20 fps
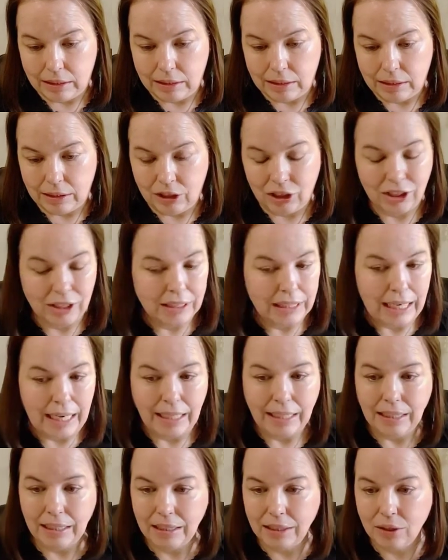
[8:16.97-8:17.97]
just
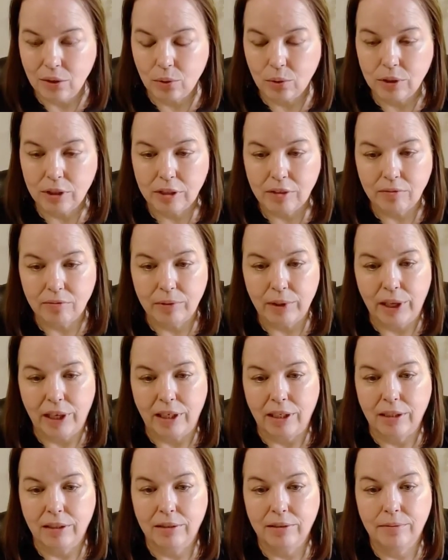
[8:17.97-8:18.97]
any sort of,
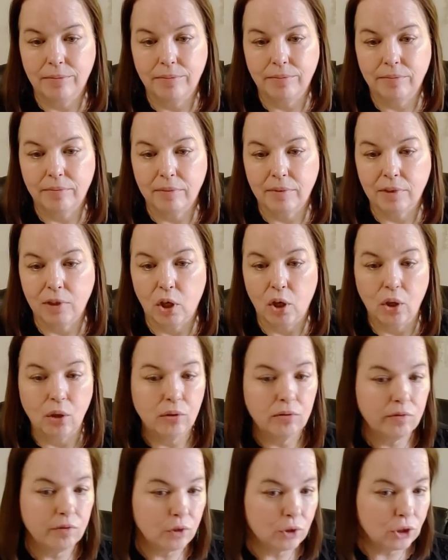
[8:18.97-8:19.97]
like,
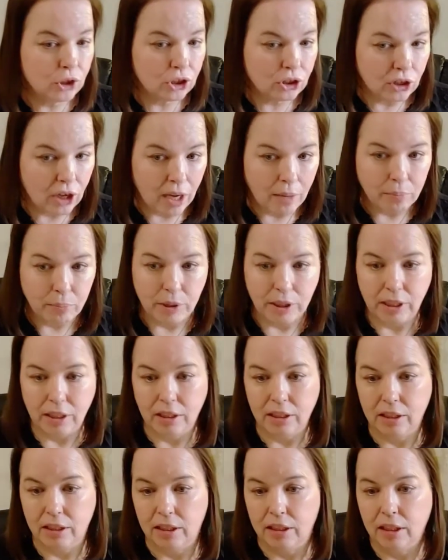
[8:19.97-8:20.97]
over
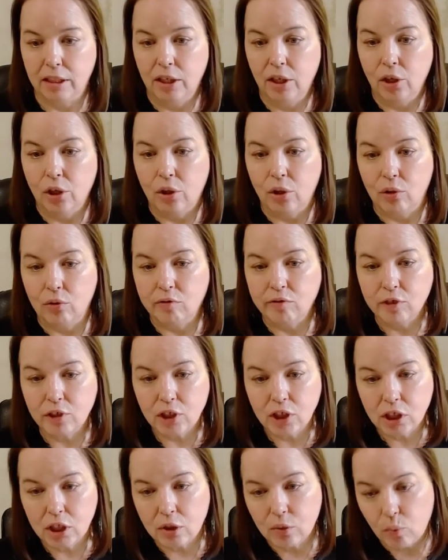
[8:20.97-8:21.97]
shopping,
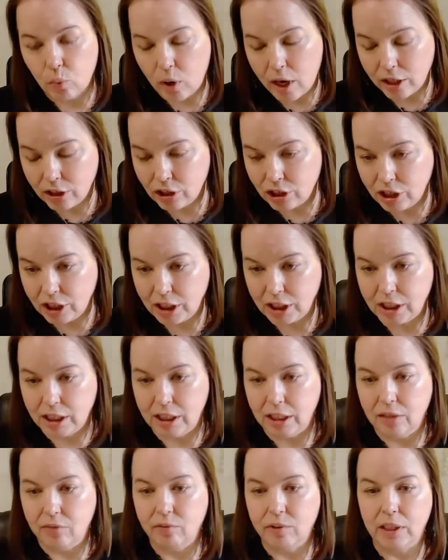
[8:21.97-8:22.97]
over watching
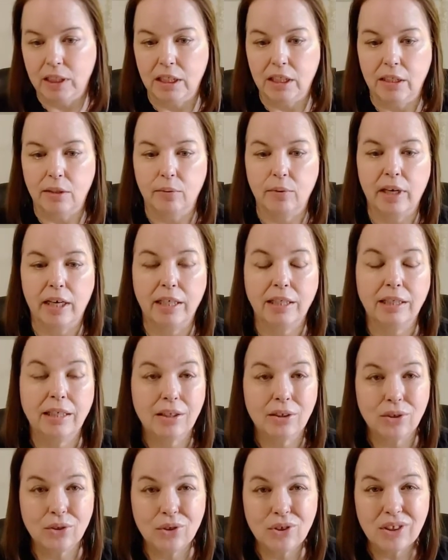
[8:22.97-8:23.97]
TV, right? Like,
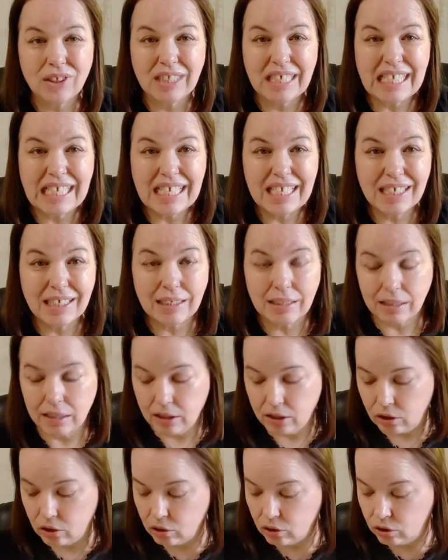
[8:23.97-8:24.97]
there's things that
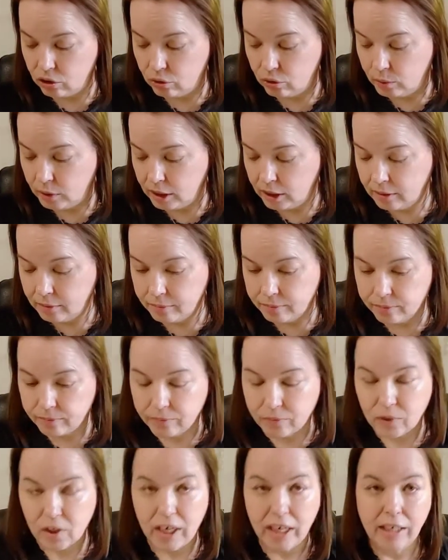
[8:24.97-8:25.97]
you're doing,
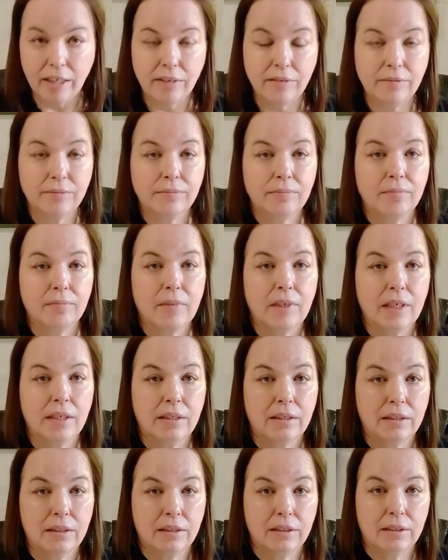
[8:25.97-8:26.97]
right?
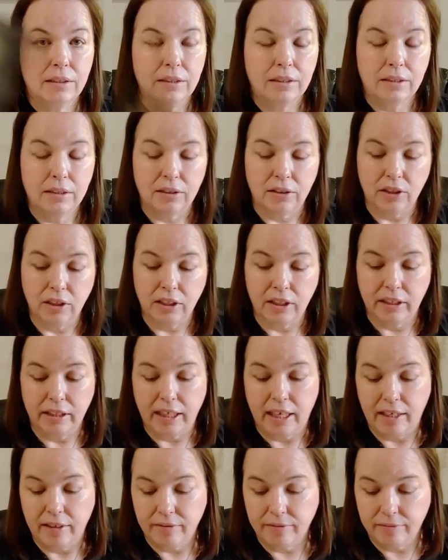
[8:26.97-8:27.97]
Look at
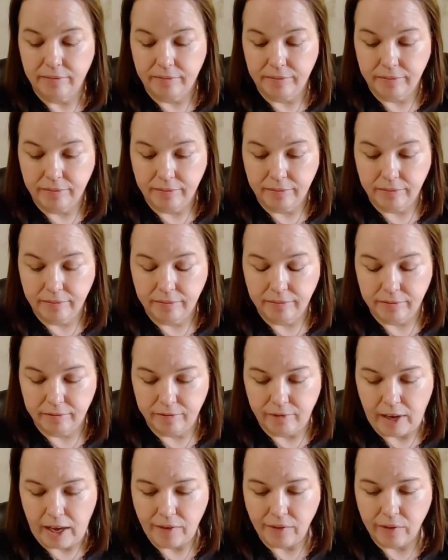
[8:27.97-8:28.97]
that.
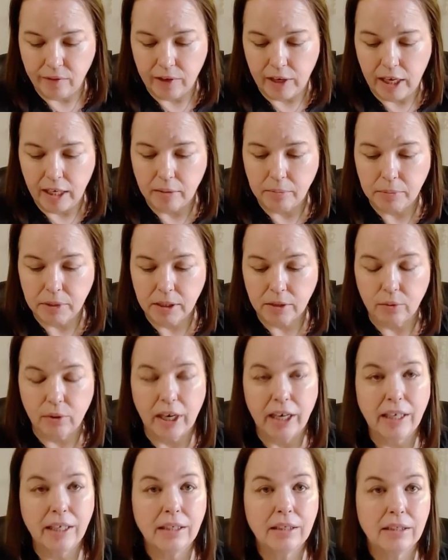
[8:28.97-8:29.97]
Five of Cups,
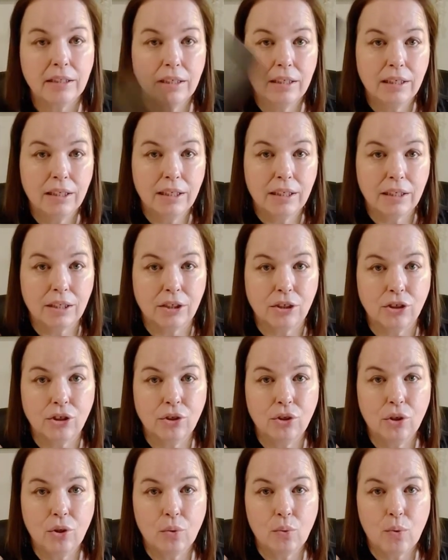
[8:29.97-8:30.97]
right? Because you
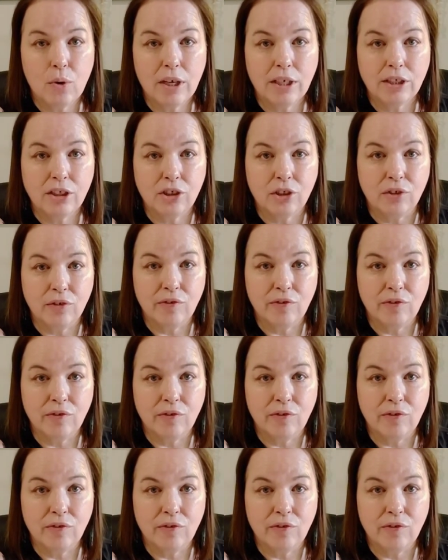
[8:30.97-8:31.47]
don't want to